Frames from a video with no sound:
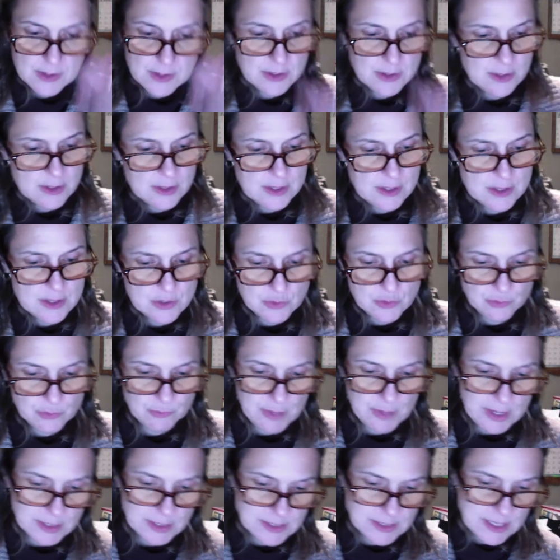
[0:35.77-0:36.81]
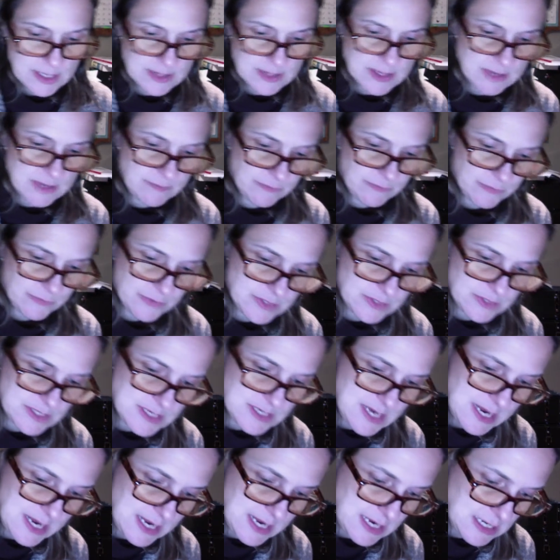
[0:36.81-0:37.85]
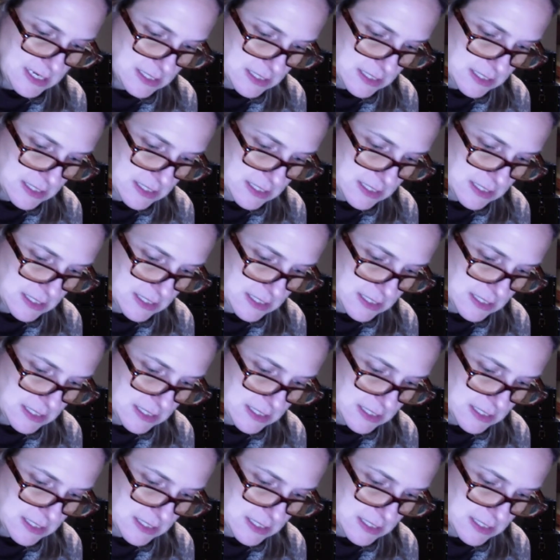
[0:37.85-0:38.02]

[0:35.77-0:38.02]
is correct. And then for the date,